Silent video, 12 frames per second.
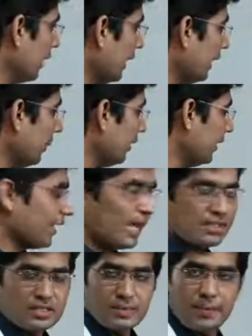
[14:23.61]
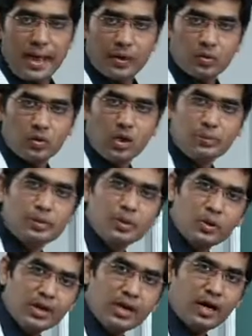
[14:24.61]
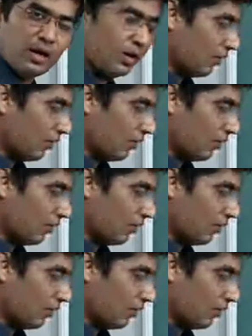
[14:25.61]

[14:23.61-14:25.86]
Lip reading: label it as a microalbuminuria